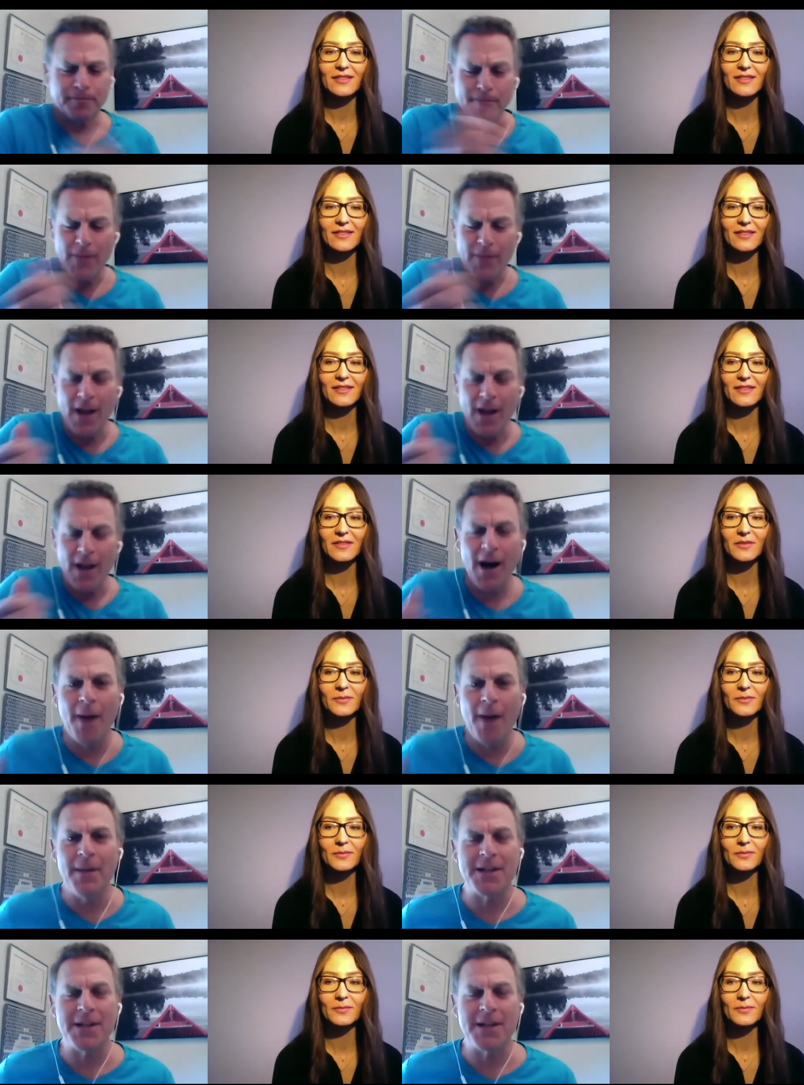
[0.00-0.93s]
Speaker 1: um,
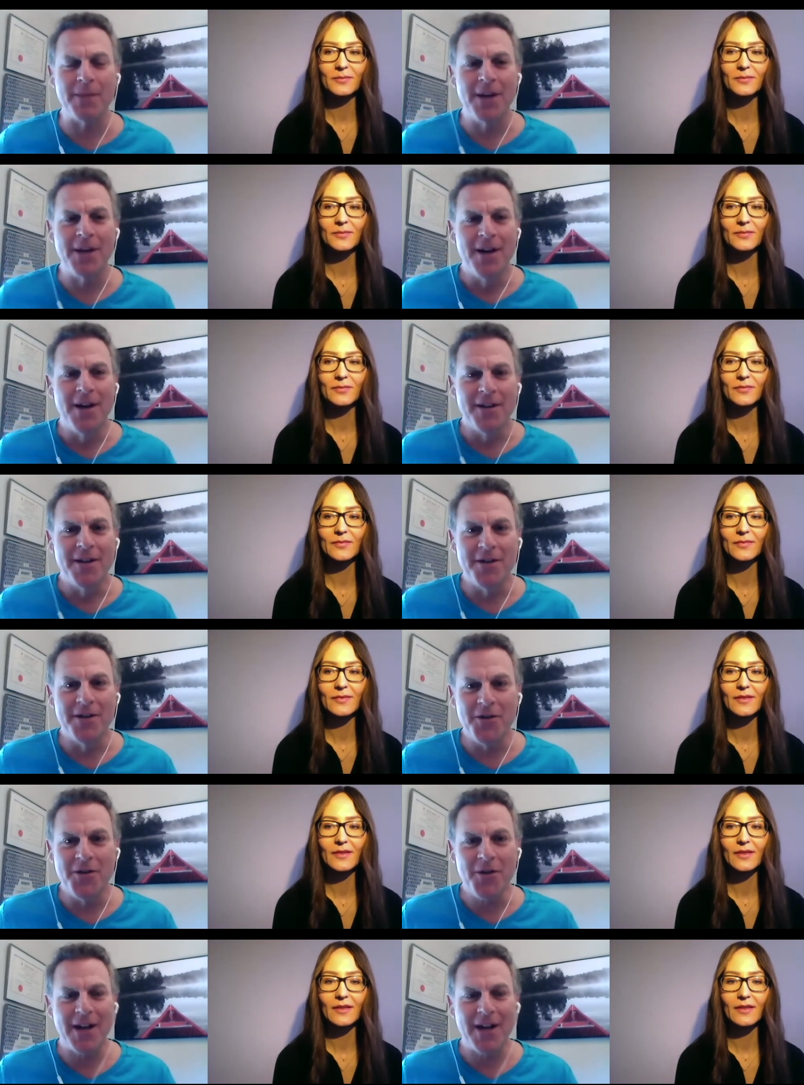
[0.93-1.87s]
except the unit
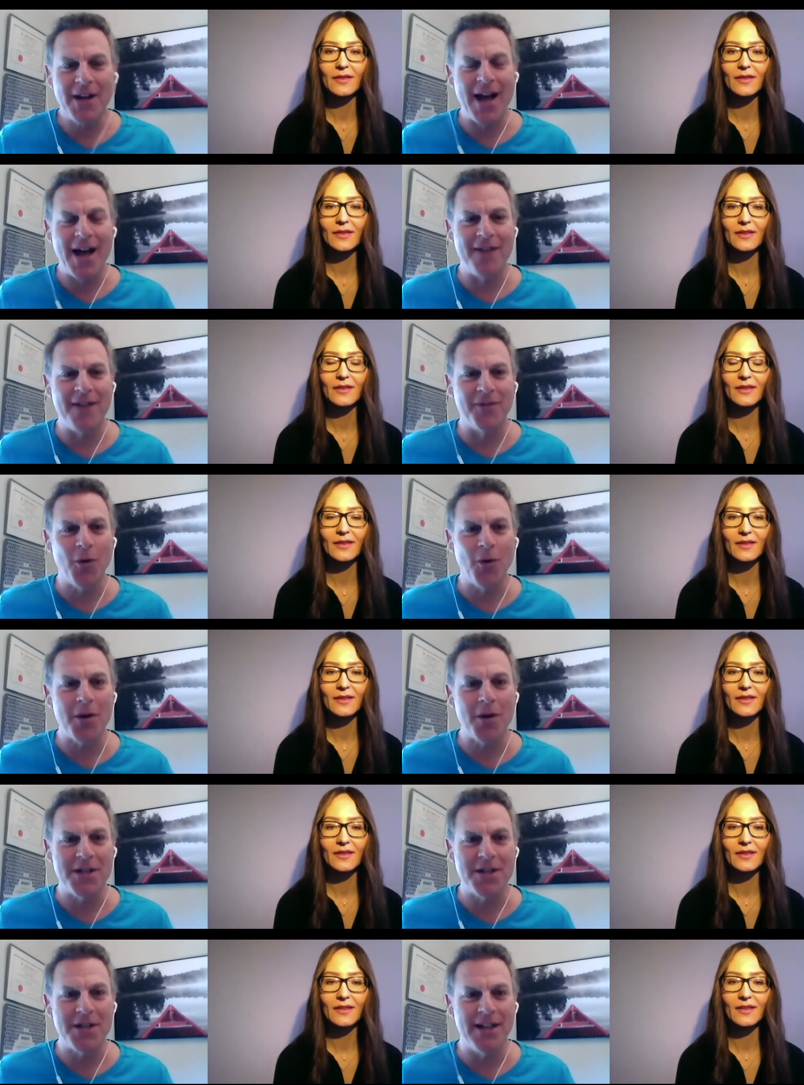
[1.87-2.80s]
had floor to
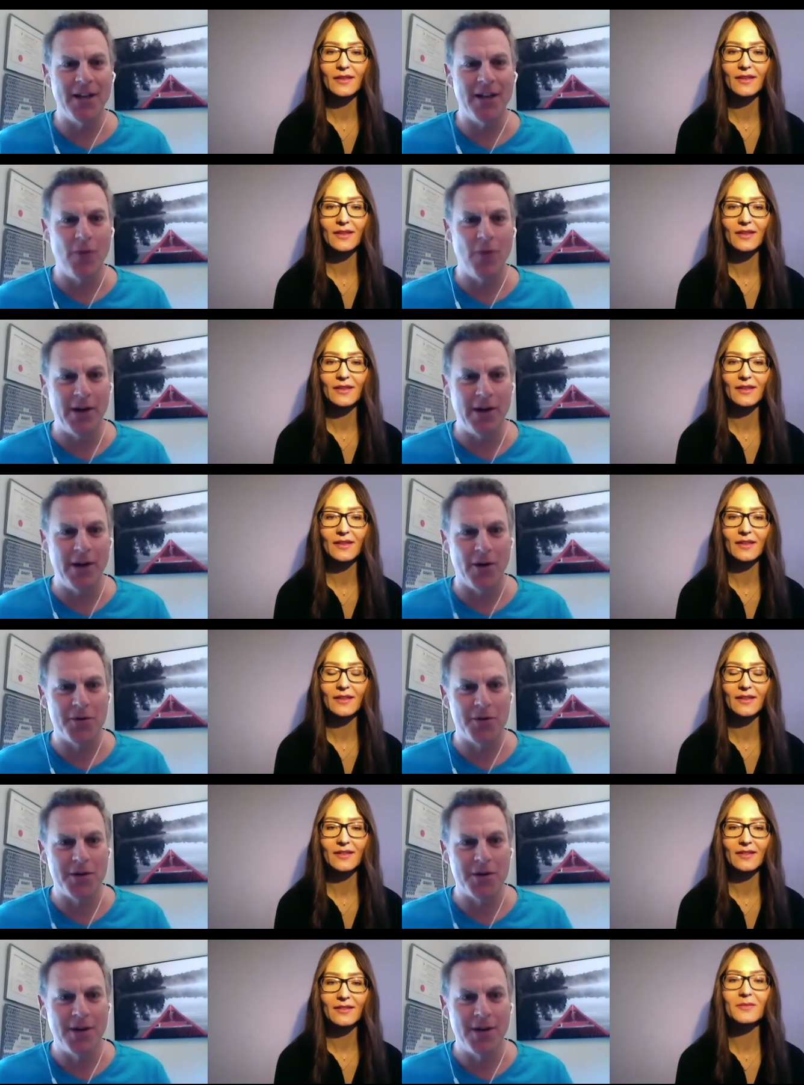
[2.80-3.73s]
ceiling windows.
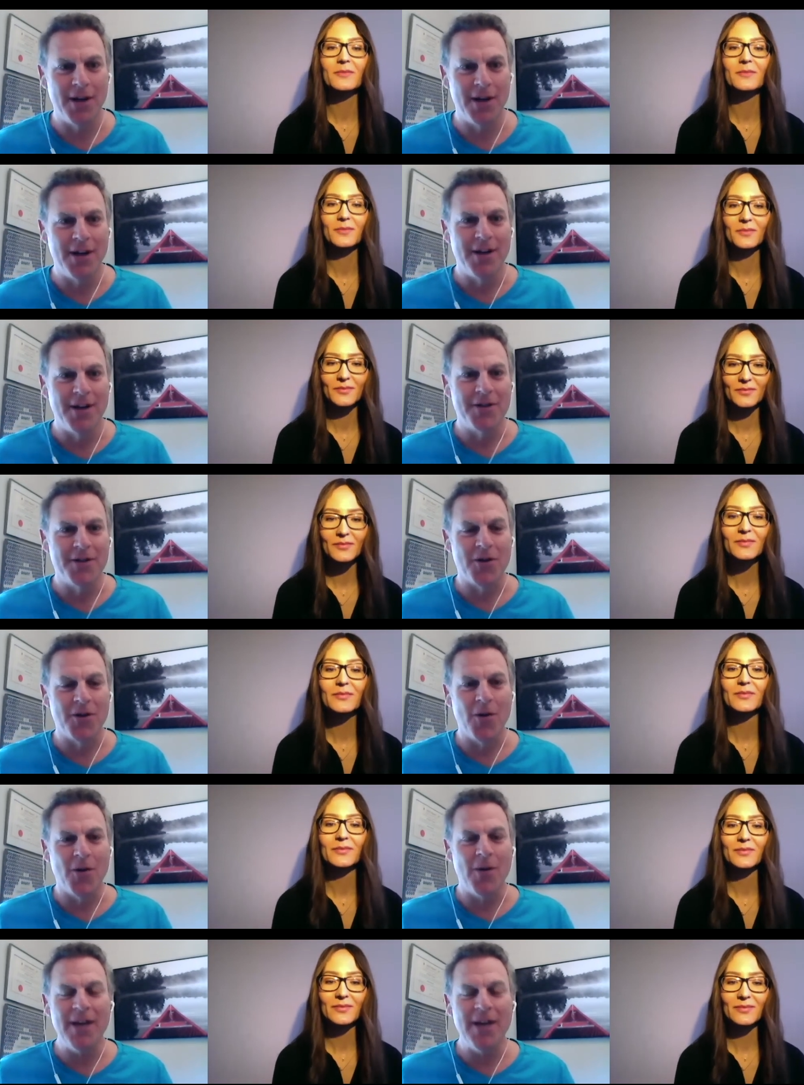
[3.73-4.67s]
So
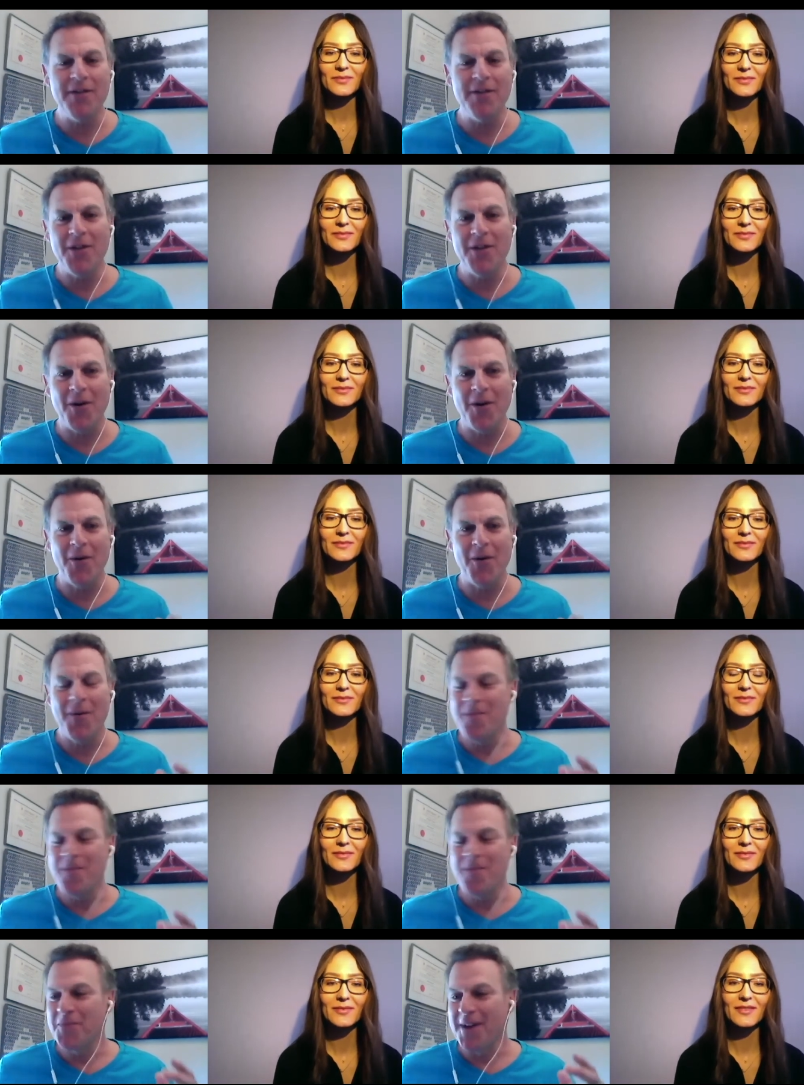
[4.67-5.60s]
even though
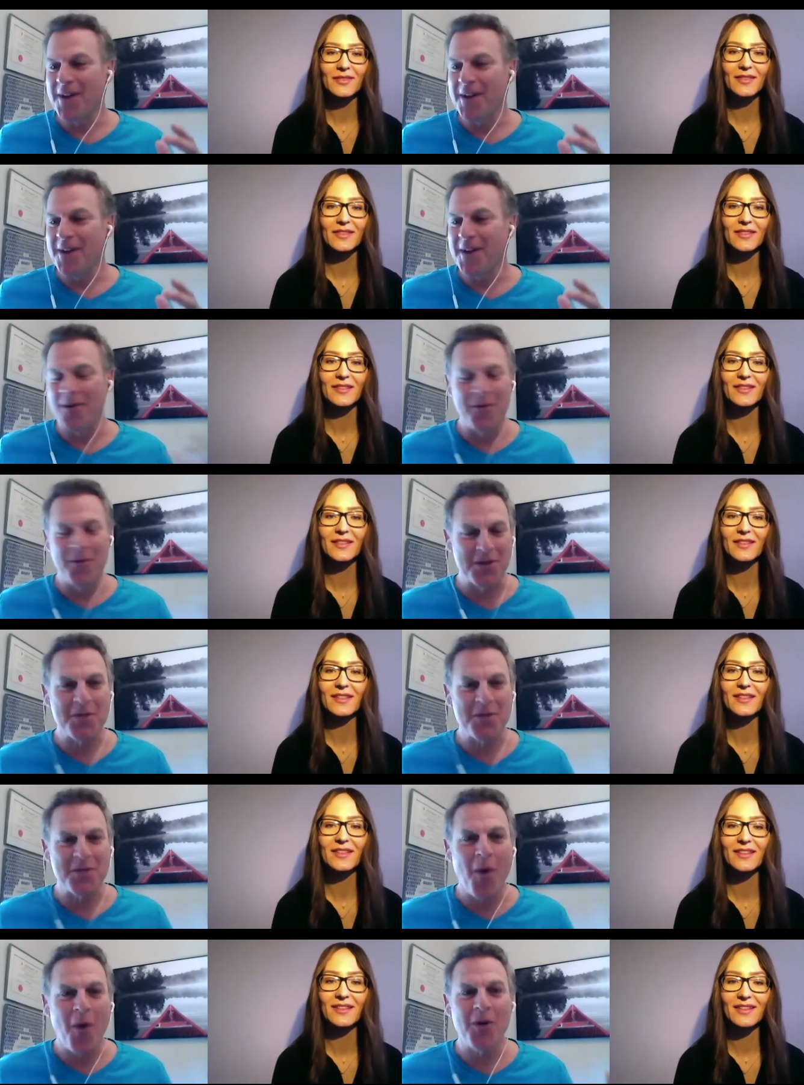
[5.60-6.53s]
you know it was a smaller
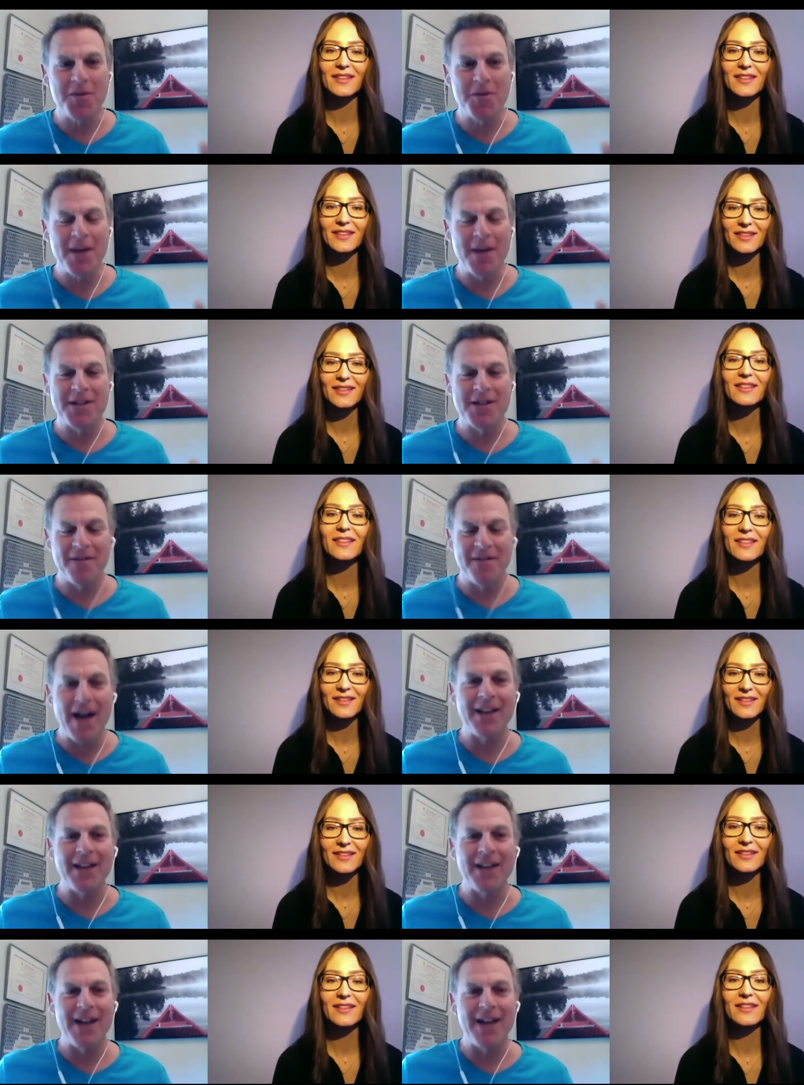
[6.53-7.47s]
space, the fact that it had
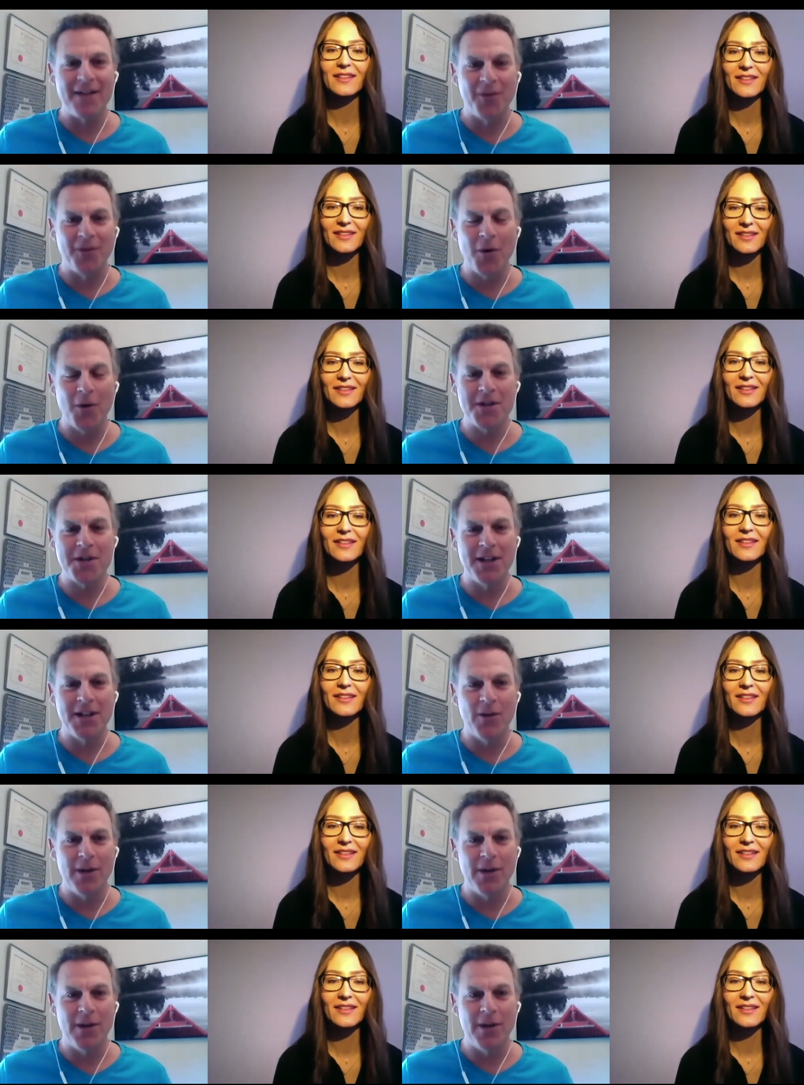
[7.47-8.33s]
floor to ceiling win-